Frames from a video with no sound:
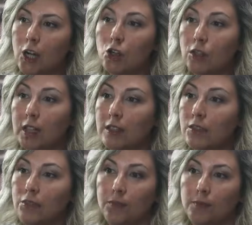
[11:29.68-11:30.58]
you
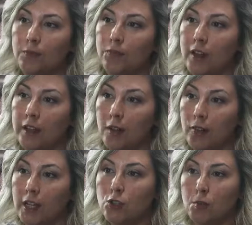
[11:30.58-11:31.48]
can find a
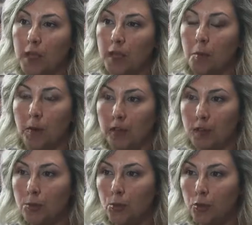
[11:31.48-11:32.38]
way to make a
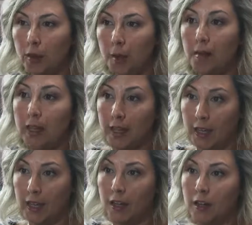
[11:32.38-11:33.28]
minor program, and
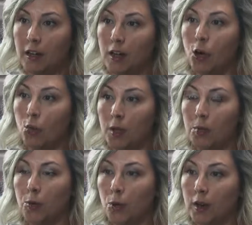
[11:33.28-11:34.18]
again
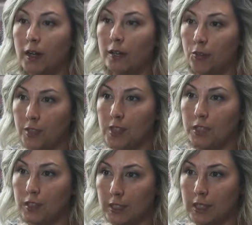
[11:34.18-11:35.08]
we provide the
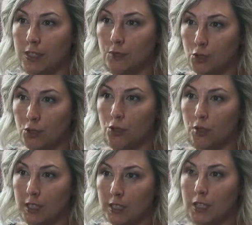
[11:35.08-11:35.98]
facilities for
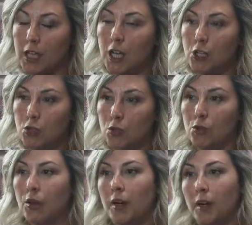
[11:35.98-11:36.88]
students
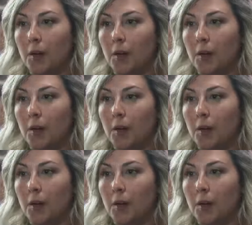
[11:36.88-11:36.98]
to